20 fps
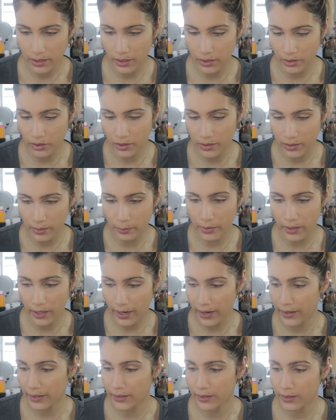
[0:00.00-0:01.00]
and just
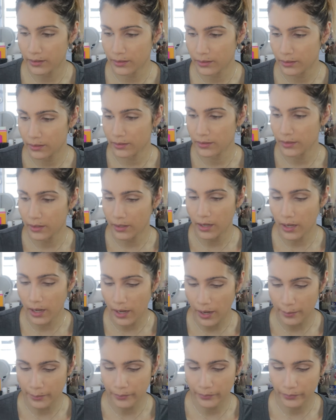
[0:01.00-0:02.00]
apply it
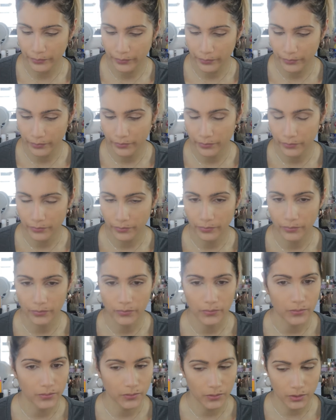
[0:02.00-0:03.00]
um,
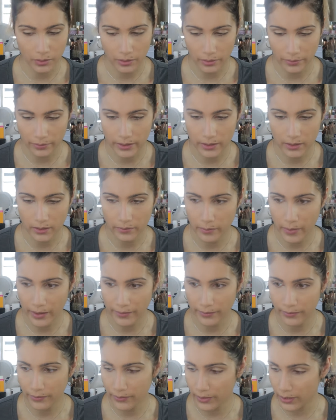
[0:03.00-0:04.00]
to the rest of
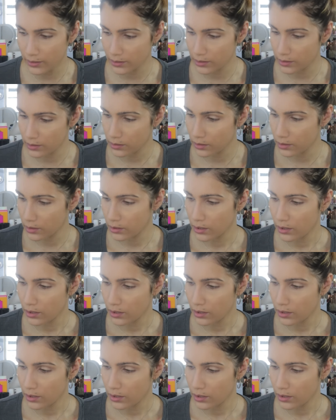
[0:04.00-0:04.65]
my face.